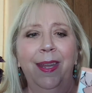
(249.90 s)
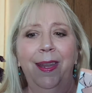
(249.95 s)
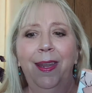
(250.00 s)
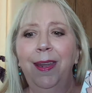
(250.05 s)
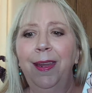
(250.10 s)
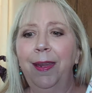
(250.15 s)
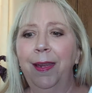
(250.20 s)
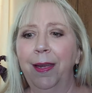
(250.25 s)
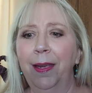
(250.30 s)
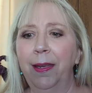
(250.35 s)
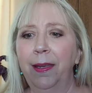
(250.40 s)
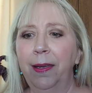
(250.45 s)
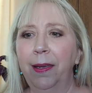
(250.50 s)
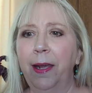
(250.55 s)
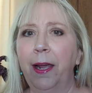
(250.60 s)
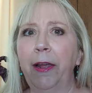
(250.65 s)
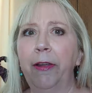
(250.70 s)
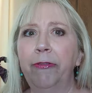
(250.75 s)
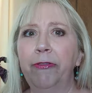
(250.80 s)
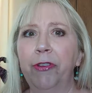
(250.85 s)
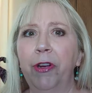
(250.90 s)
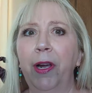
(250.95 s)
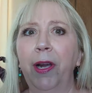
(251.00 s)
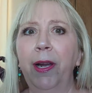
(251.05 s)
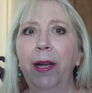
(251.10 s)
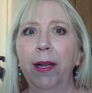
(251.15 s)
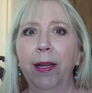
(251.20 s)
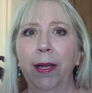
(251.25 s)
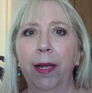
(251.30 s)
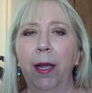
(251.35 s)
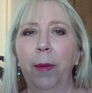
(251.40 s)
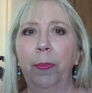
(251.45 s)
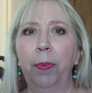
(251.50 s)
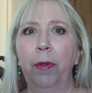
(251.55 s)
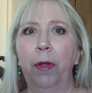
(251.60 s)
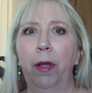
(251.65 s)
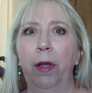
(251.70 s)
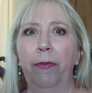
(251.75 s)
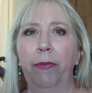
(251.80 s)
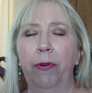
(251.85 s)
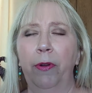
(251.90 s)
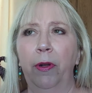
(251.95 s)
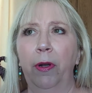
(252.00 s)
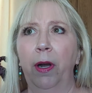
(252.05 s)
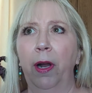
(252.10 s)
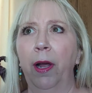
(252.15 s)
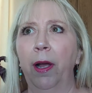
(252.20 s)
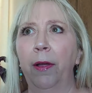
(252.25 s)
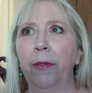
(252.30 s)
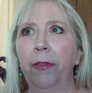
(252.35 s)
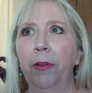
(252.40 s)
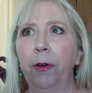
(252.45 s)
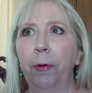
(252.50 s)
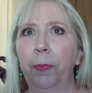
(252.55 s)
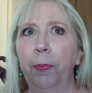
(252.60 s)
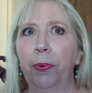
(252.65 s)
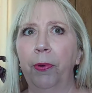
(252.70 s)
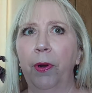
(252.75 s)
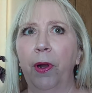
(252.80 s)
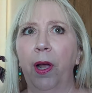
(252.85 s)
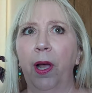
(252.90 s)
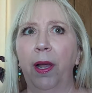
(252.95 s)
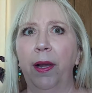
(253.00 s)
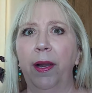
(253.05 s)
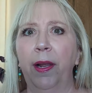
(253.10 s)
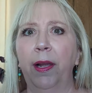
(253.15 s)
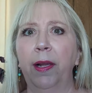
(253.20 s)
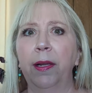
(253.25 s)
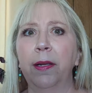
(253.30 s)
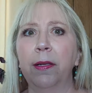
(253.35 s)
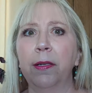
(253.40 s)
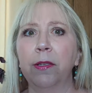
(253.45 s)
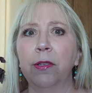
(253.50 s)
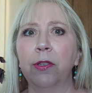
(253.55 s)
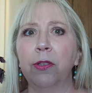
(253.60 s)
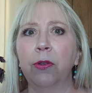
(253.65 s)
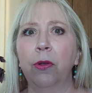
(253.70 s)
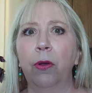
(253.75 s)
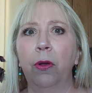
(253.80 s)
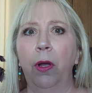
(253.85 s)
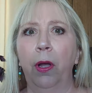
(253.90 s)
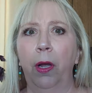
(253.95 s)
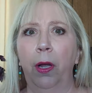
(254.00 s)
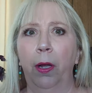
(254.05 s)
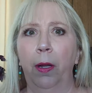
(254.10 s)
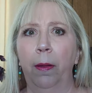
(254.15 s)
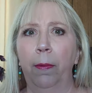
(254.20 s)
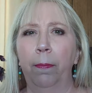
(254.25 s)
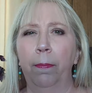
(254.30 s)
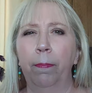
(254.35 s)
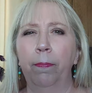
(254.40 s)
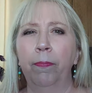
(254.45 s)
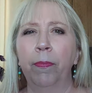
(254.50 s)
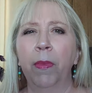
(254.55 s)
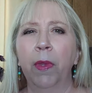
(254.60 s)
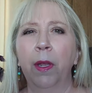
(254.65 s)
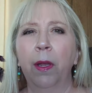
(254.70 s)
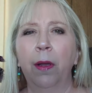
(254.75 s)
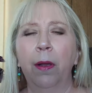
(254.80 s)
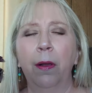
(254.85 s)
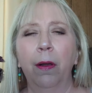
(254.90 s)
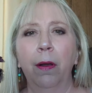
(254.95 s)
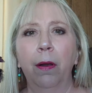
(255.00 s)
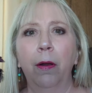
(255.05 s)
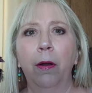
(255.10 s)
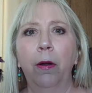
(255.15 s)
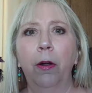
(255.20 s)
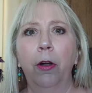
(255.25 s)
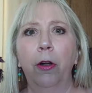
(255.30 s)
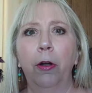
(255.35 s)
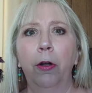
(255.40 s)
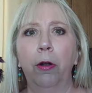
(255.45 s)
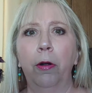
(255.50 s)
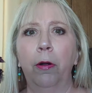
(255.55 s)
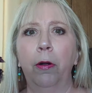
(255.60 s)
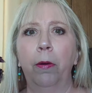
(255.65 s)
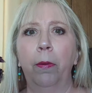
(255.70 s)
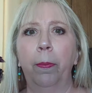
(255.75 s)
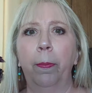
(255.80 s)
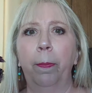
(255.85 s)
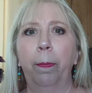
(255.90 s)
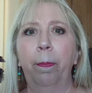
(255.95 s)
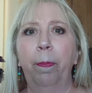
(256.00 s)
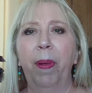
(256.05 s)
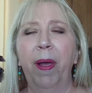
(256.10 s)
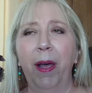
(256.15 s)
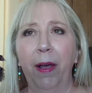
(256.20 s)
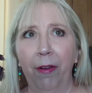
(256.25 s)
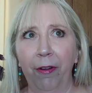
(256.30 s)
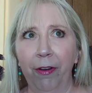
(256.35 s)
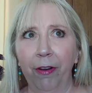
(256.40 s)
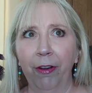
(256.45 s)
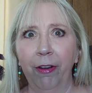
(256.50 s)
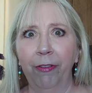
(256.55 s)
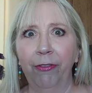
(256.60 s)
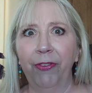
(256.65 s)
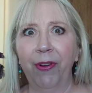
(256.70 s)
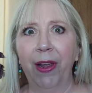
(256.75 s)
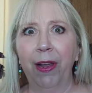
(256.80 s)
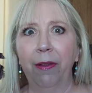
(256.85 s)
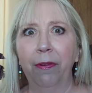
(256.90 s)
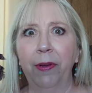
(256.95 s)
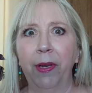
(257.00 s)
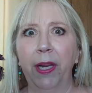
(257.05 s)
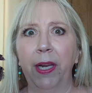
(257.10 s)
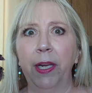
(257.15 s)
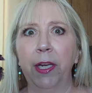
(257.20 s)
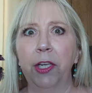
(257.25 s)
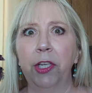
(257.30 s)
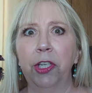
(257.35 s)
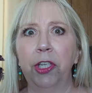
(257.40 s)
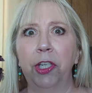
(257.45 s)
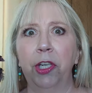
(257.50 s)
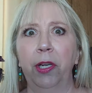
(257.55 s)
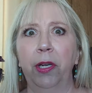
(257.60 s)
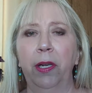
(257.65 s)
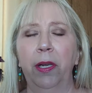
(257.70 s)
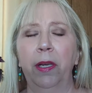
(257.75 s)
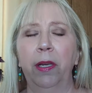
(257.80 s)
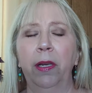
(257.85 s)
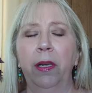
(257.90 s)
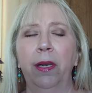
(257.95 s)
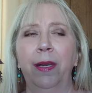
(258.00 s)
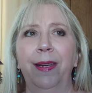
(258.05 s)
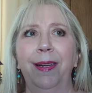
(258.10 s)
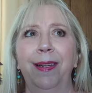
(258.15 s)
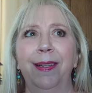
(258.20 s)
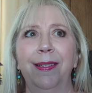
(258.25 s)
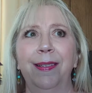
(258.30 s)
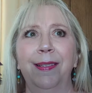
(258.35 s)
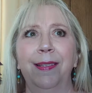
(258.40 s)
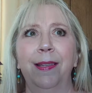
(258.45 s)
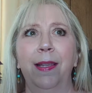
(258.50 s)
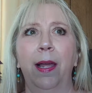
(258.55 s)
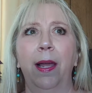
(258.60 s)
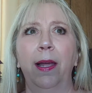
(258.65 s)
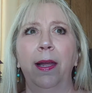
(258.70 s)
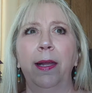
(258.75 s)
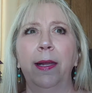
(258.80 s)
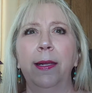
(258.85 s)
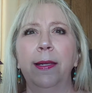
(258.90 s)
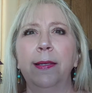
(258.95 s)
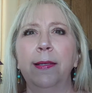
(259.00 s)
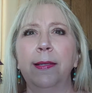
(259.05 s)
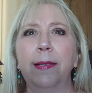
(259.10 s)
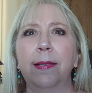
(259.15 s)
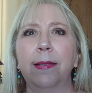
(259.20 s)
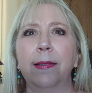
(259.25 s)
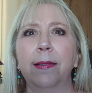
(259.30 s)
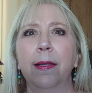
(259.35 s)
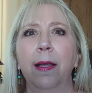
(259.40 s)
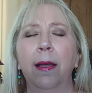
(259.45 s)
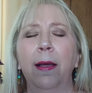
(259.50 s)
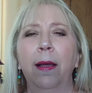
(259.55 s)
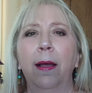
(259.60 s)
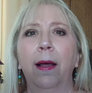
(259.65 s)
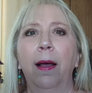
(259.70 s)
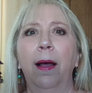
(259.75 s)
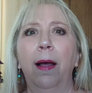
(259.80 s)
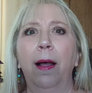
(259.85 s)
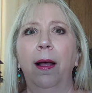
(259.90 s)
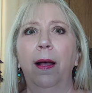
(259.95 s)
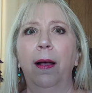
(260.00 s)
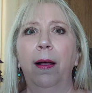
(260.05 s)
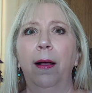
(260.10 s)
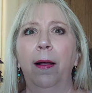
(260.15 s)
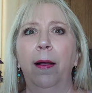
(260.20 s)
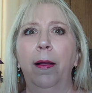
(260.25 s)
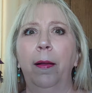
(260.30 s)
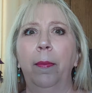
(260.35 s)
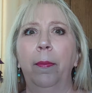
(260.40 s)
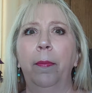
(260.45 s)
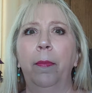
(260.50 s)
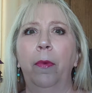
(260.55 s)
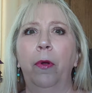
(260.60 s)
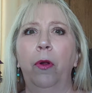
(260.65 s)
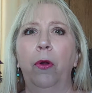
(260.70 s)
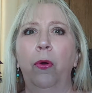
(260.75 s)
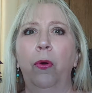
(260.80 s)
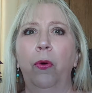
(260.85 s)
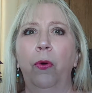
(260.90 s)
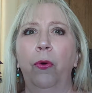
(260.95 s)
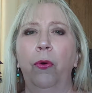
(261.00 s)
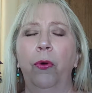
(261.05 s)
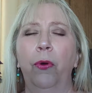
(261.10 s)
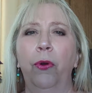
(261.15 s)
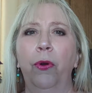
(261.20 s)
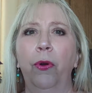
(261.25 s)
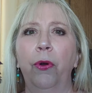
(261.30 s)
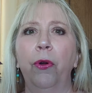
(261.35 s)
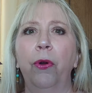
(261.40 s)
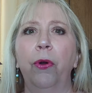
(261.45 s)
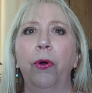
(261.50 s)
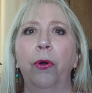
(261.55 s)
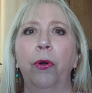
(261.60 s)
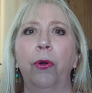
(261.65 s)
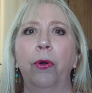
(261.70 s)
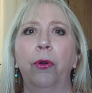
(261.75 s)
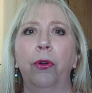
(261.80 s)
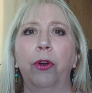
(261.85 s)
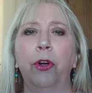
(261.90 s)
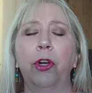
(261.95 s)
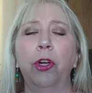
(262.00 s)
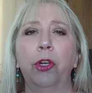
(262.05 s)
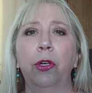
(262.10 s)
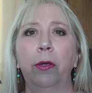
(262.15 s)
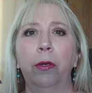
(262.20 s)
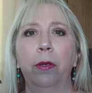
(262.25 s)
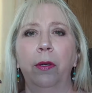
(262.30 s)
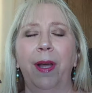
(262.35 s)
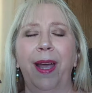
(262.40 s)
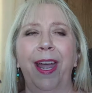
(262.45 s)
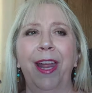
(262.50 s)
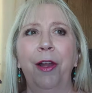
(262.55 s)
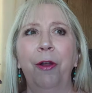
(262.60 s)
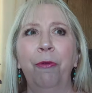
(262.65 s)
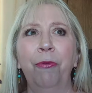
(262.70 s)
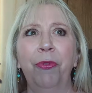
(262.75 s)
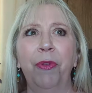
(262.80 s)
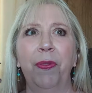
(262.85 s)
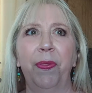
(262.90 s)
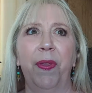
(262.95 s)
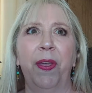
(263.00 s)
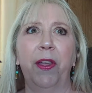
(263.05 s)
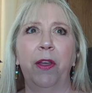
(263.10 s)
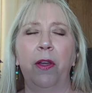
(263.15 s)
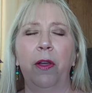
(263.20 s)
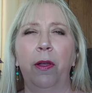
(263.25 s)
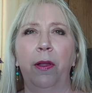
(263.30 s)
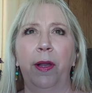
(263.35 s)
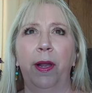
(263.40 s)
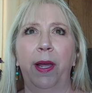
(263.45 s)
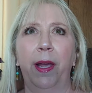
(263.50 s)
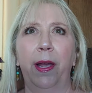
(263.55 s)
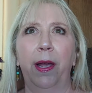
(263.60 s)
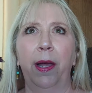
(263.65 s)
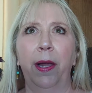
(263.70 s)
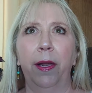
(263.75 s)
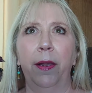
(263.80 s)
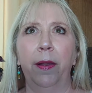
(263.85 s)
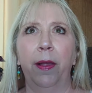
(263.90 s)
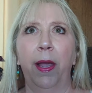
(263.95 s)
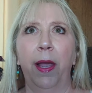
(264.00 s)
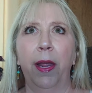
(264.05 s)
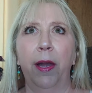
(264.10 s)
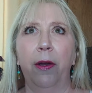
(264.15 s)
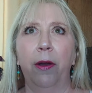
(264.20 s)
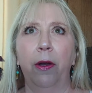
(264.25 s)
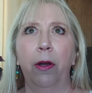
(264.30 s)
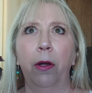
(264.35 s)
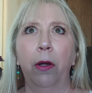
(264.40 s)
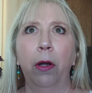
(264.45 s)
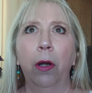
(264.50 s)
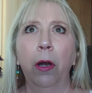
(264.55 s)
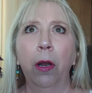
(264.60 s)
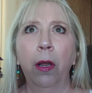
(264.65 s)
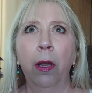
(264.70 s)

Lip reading: And I've tried a couple of her other products. Her powder foundation is nice. Her I don't think they call it a highlighter.